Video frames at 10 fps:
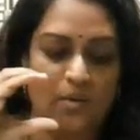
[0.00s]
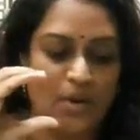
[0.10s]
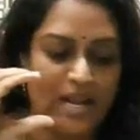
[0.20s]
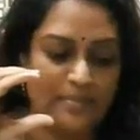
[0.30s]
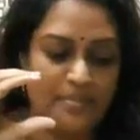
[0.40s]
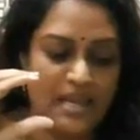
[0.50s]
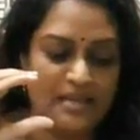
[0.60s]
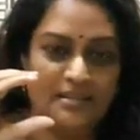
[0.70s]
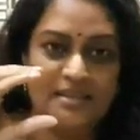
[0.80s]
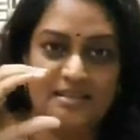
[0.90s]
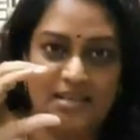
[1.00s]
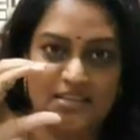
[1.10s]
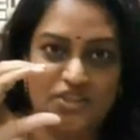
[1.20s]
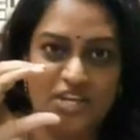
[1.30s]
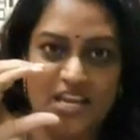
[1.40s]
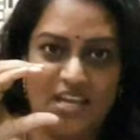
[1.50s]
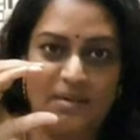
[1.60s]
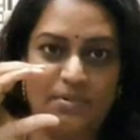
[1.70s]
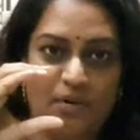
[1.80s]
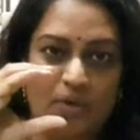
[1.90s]
when I make this
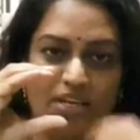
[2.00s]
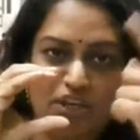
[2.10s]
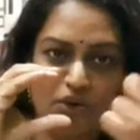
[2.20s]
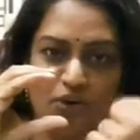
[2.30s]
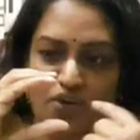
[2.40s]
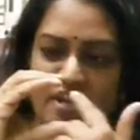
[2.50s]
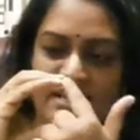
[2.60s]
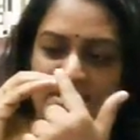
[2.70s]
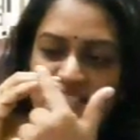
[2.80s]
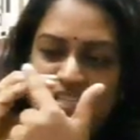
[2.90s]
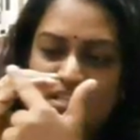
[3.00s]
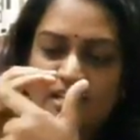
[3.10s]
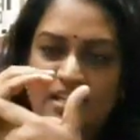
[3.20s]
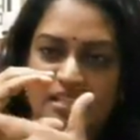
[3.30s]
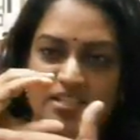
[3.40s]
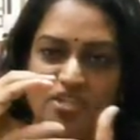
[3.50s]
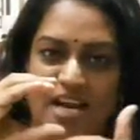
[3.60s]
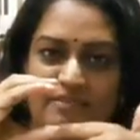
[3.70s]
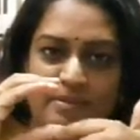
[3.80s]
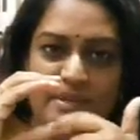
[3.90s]
shape, when you look at it, the
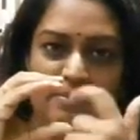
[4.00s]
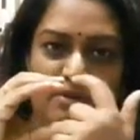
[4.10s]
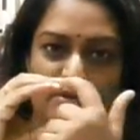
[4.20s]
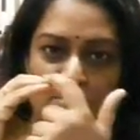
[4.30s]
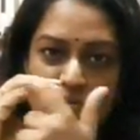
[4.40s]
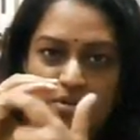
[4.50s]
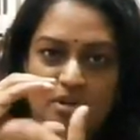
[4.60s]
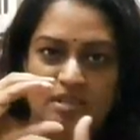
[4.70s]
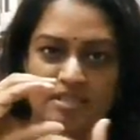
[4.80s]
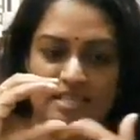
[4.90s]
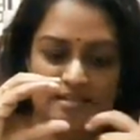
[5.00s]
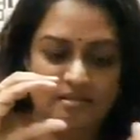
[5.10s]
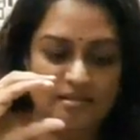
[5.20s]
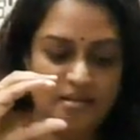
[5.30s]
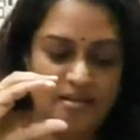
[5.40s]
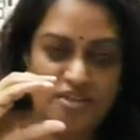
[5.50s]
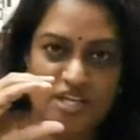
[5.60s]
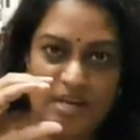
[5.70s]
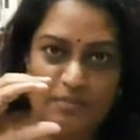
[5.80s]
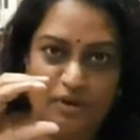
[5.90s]
child will be able to see the
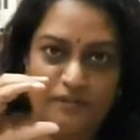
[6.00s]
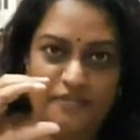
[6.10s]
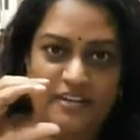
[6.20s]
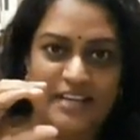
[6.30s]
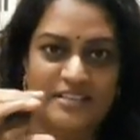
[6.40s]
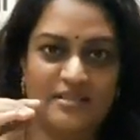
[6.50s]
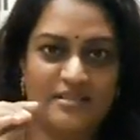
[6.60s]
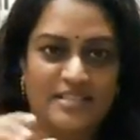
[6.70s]
shape of letter